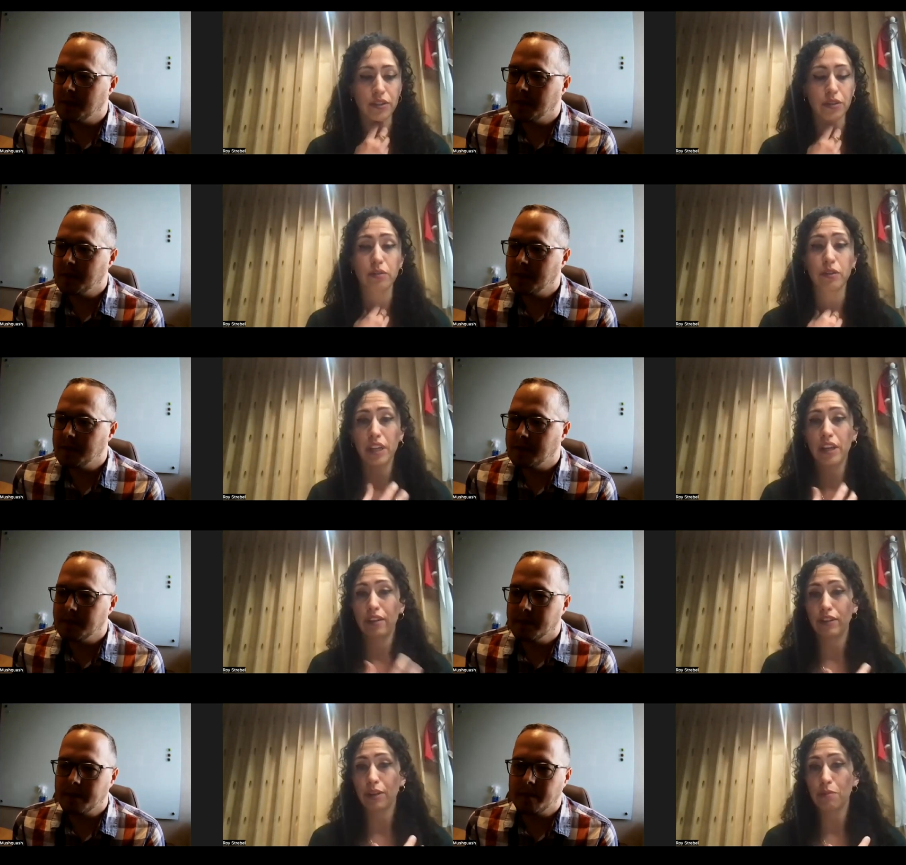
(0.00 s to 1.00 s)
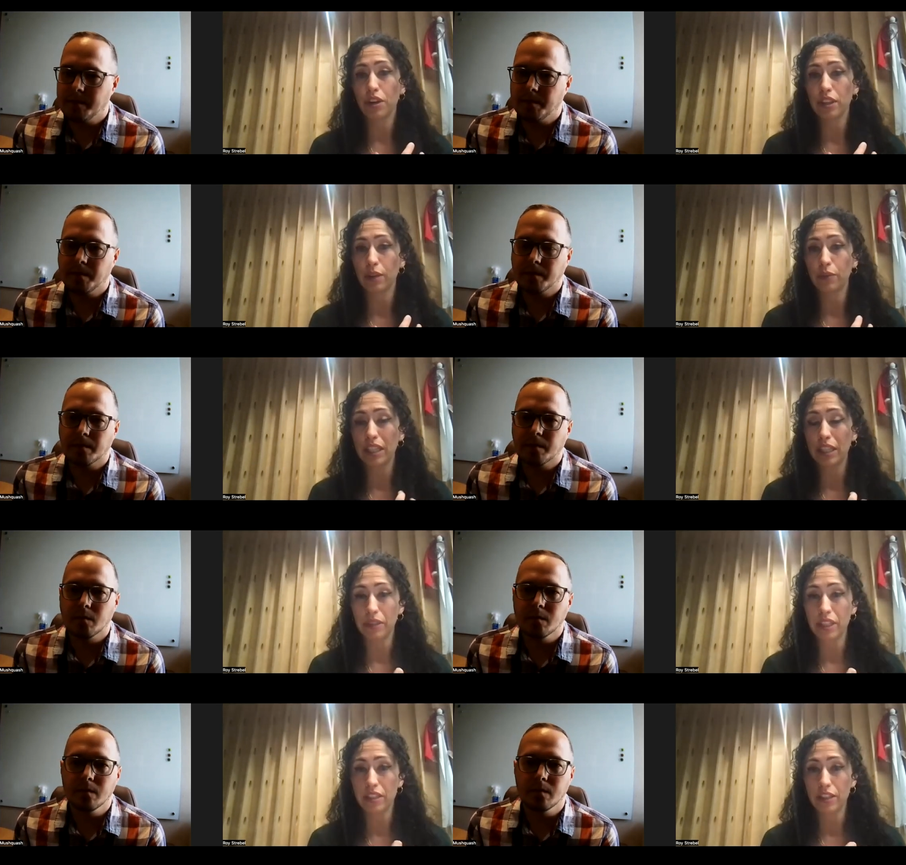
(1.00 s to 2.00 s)
Speaker 1: also very important that we keep
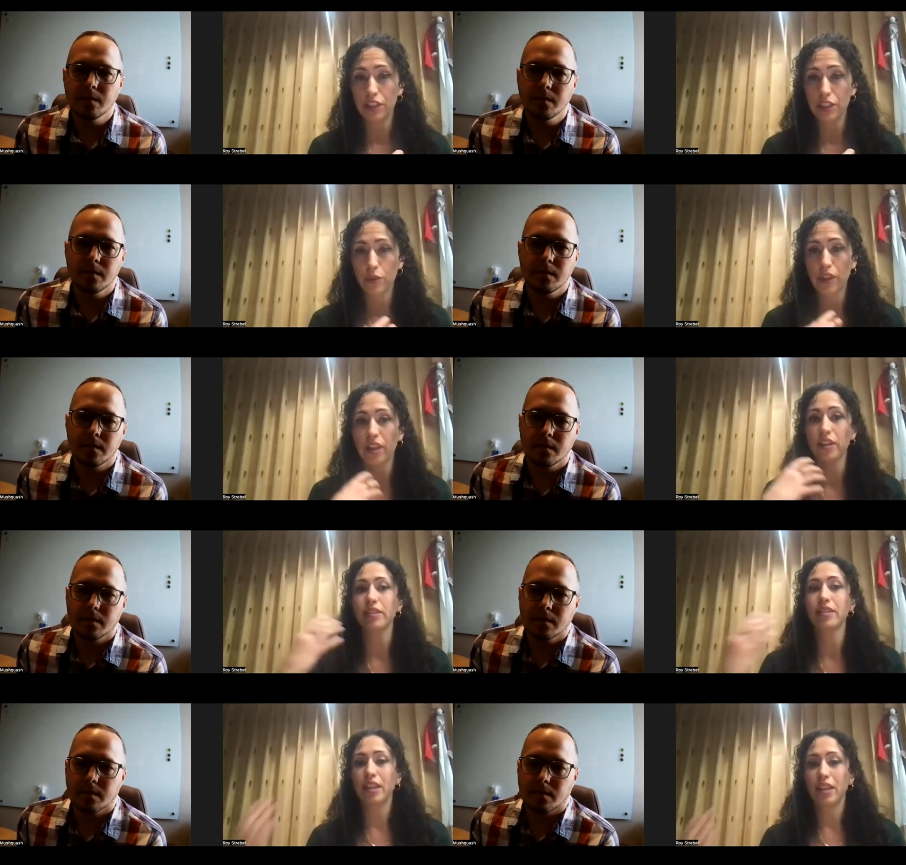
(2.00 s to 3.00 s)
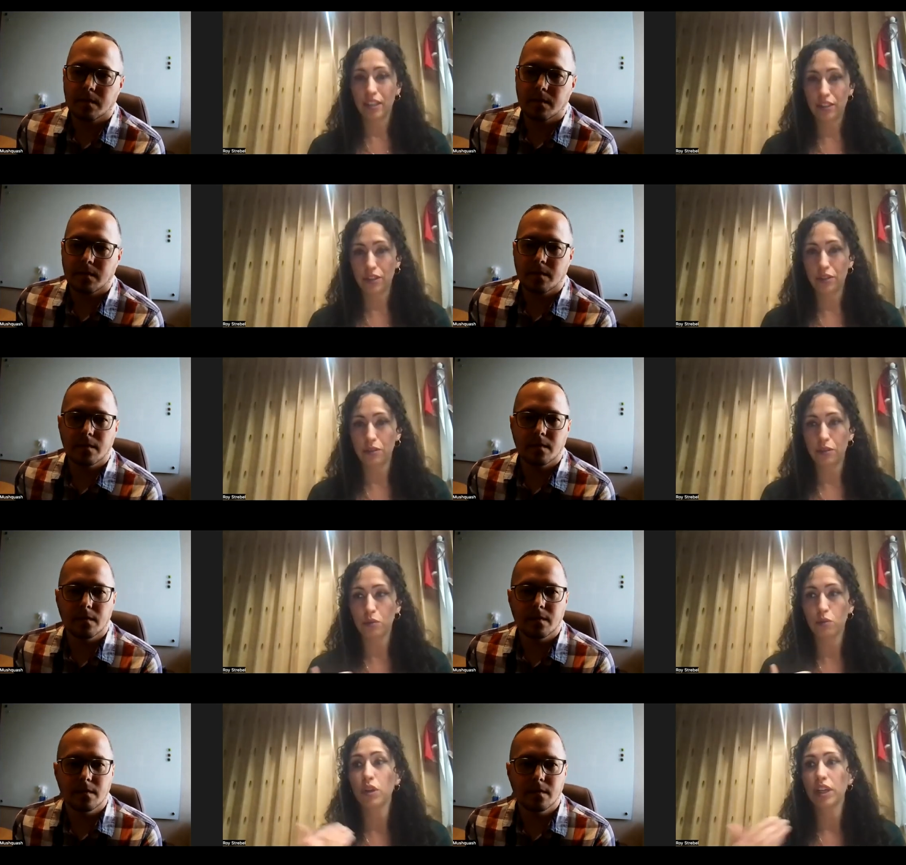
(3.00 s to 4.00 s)
these teachings with us to
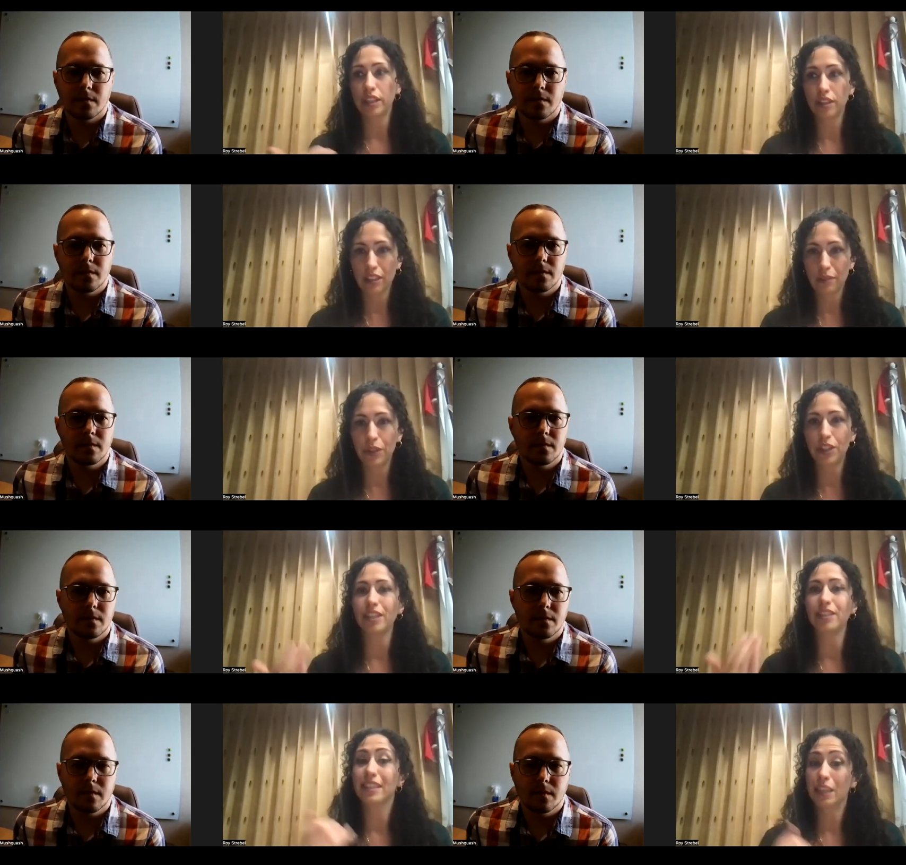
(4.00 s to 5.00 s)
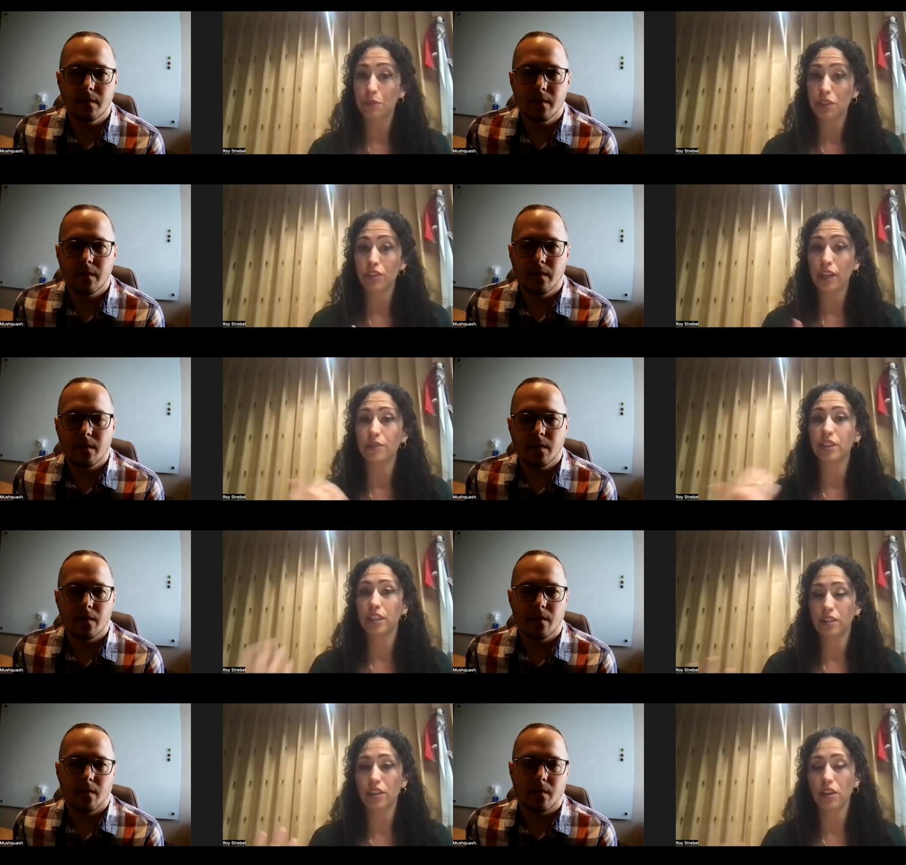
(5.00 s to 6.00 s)
work in the community to keep us grounded
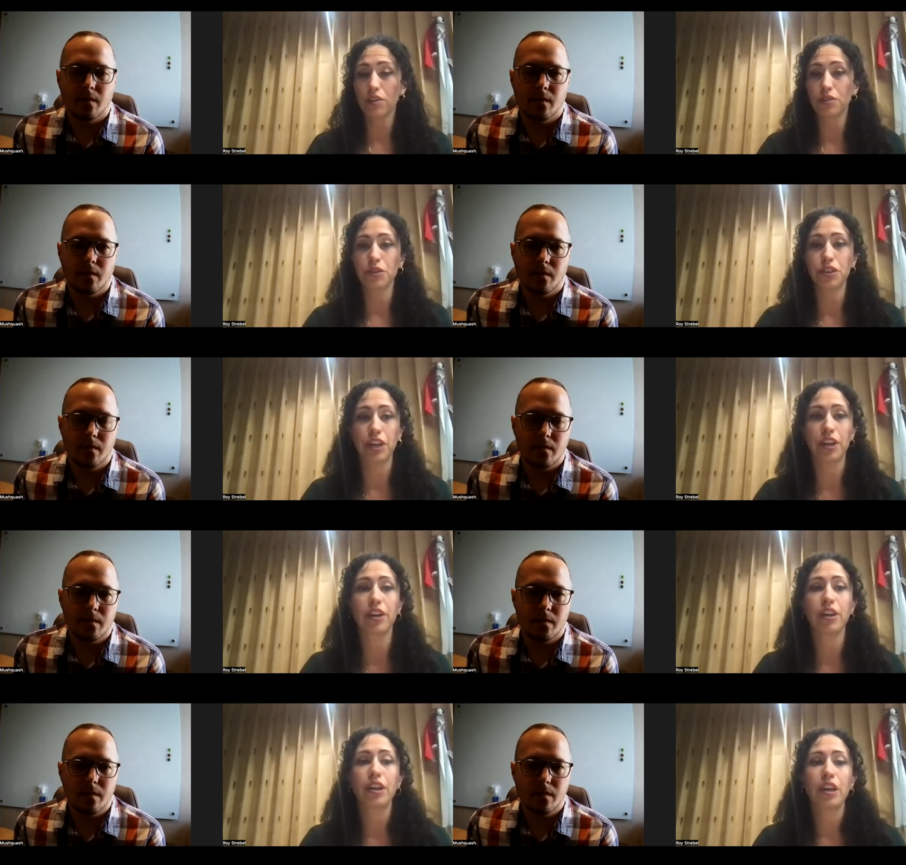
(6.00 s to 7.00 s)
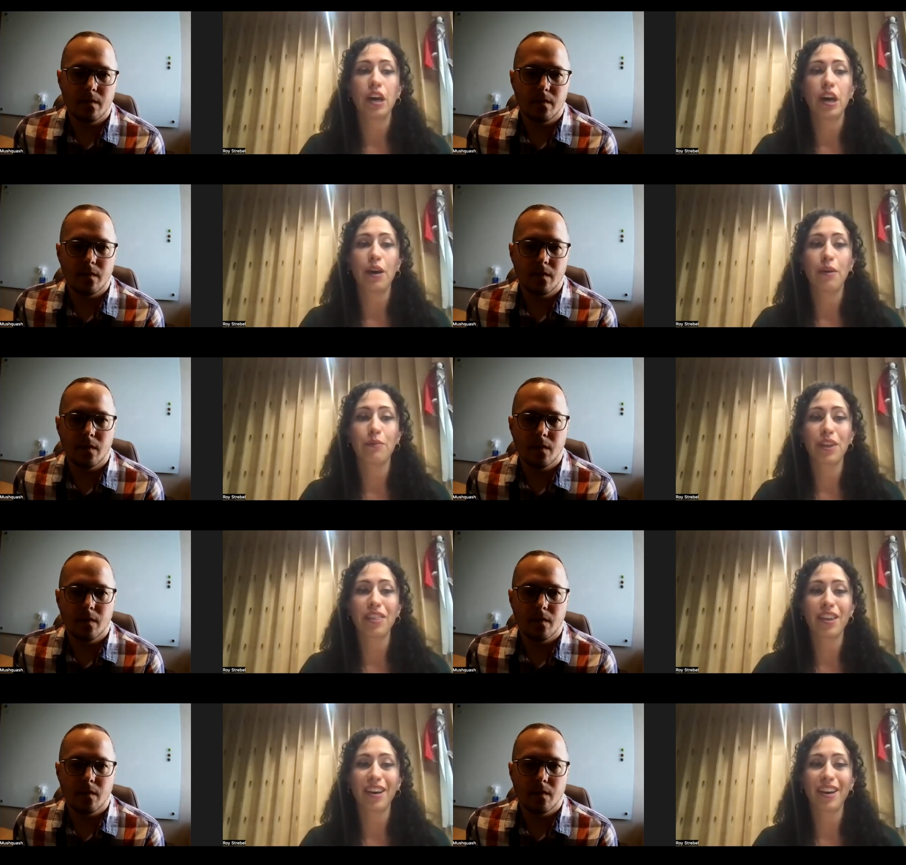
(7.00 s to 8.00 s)
and to also share um,
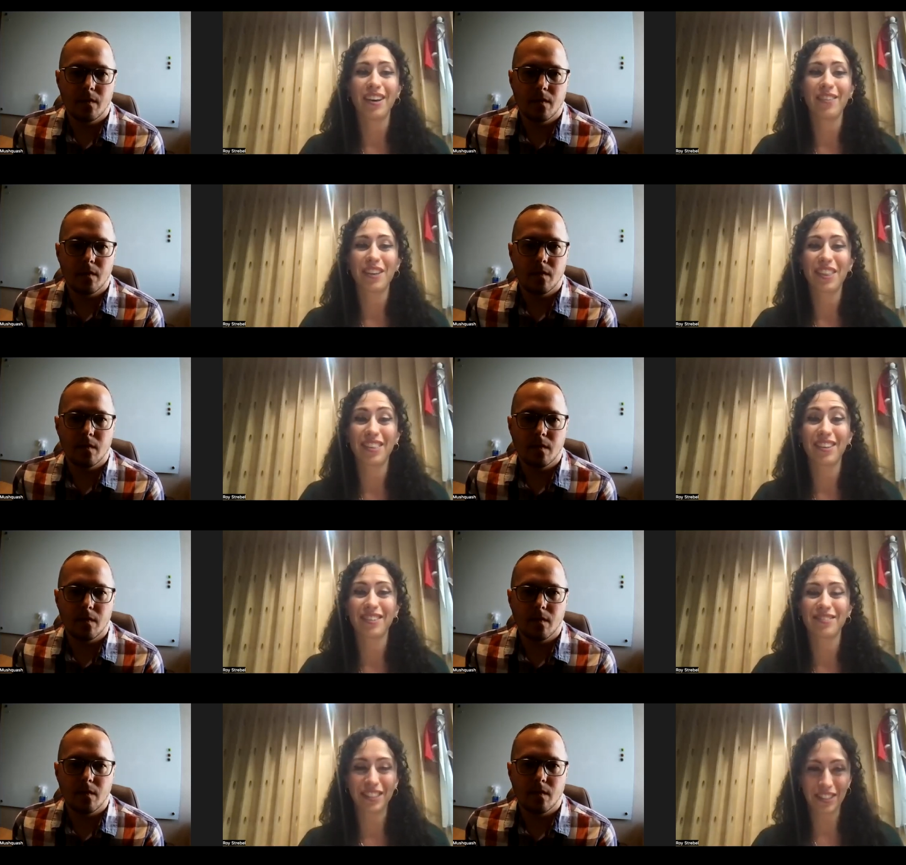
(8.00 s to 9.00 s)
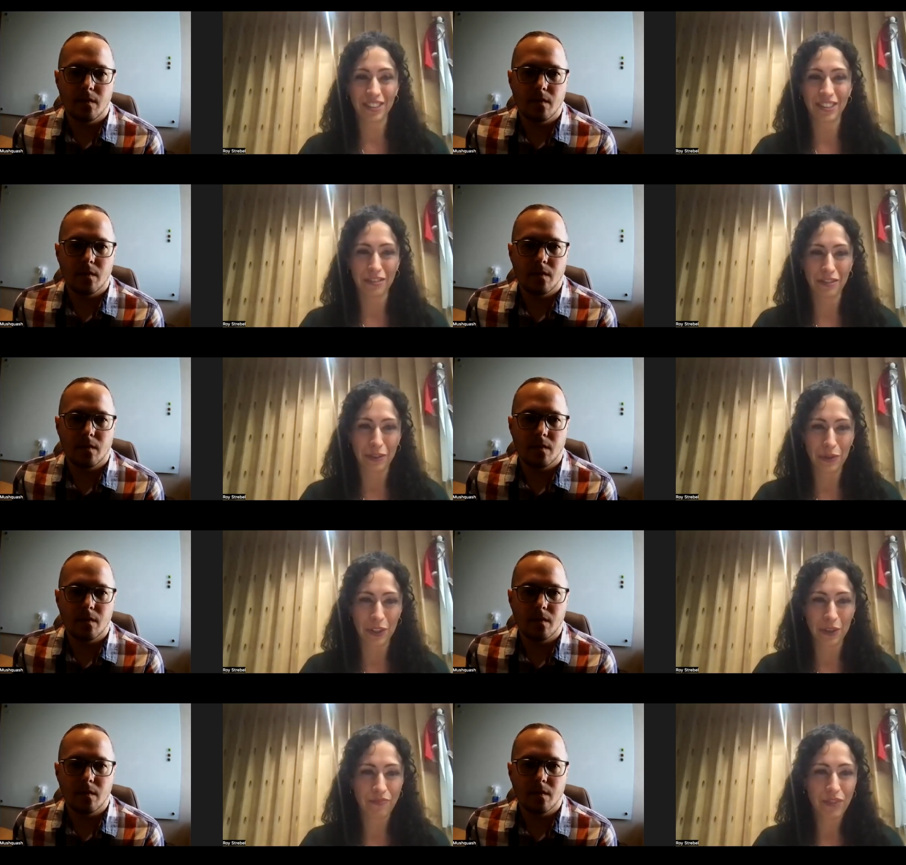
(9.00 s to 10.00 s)
with uh, with the researchers of the
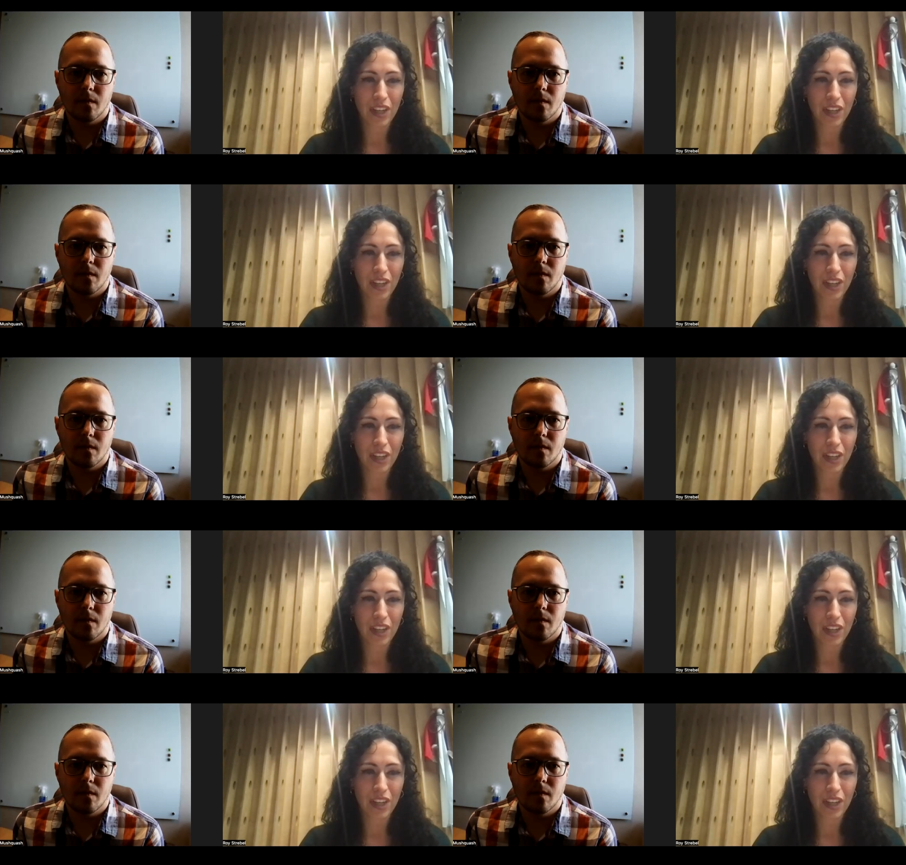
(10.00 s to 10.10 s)
future.